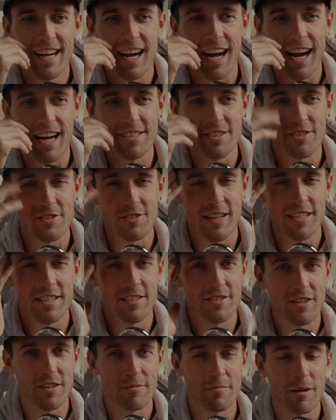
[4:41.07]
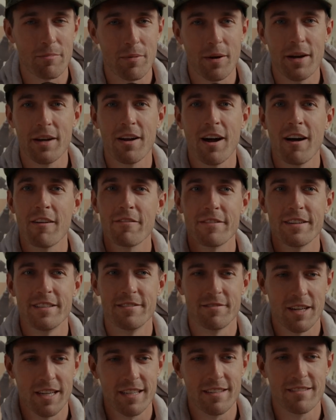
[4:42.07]
I just tried to turn my brain off,
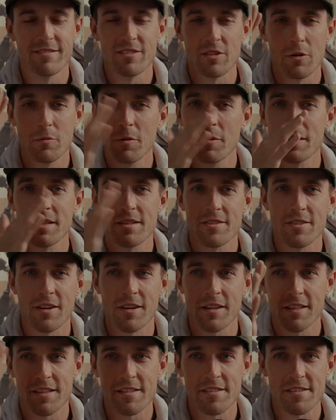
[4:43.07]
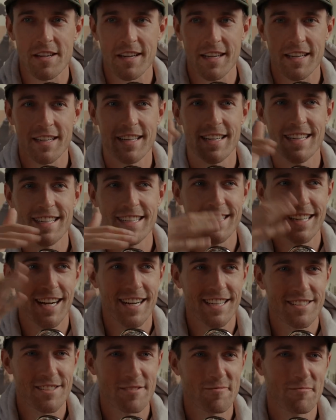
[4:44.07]
and so we went to Target the second night,
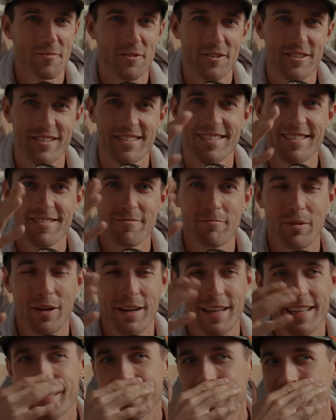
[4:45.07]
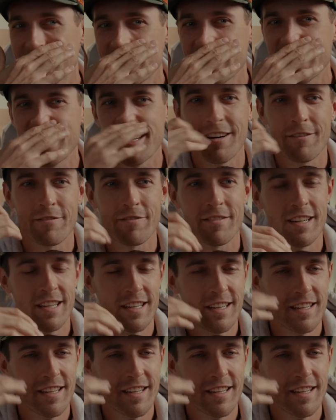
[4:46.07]
got some more blankets and stuff,